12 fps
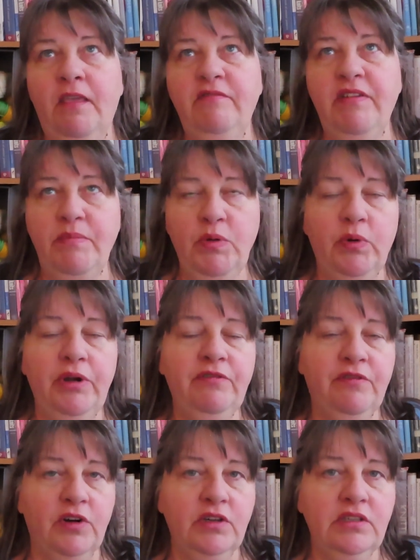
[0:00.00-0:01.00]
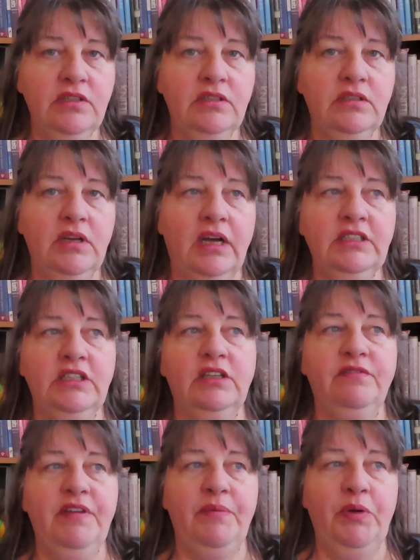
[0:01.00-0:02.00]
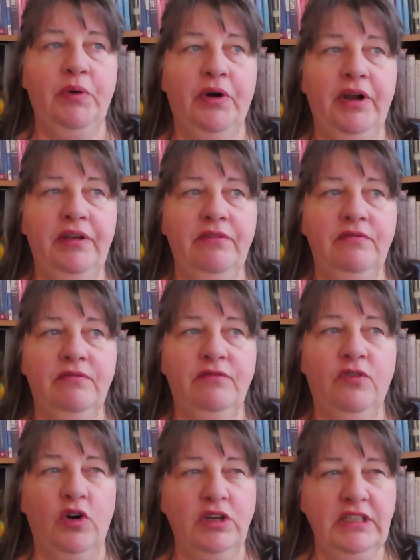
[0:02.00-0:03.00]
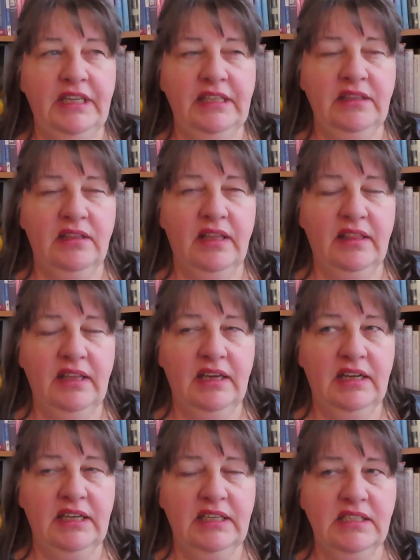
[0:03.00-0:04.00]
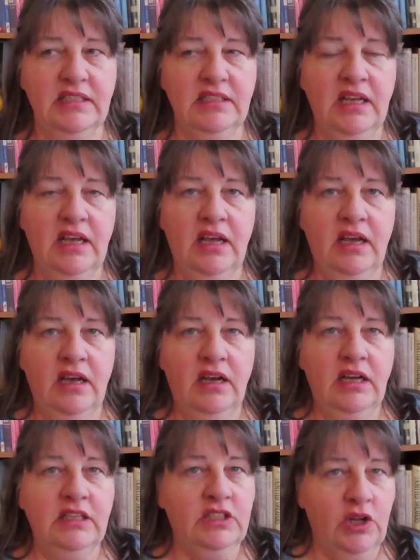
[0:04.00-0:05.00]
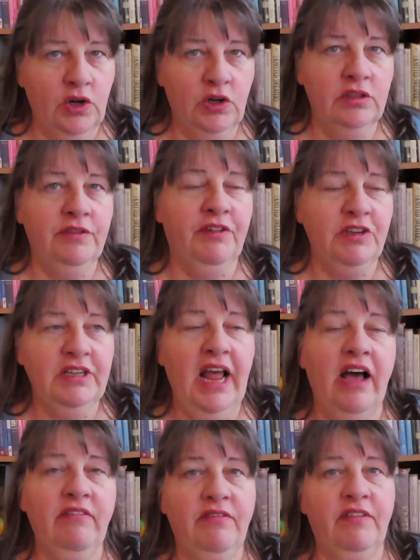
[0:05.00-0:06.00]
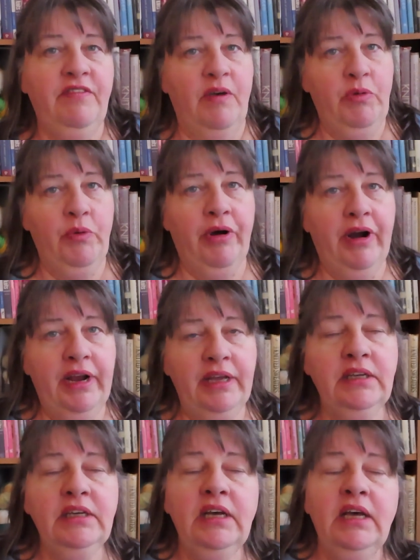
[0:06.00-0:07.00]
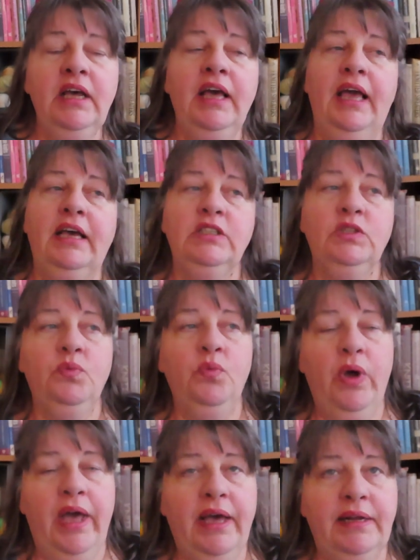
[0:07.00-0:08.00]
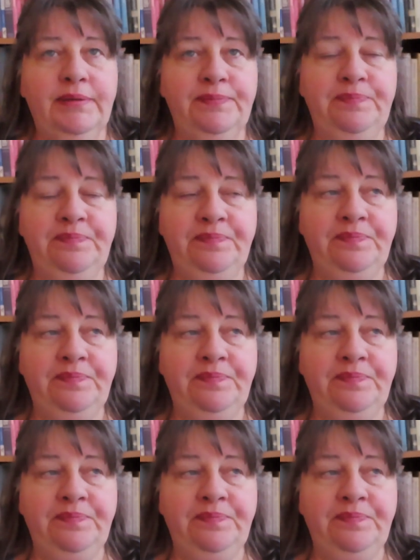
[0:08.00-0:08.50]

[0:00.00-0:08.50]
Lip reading: February 1st until February 14th, I think it is. It's the first half of February is when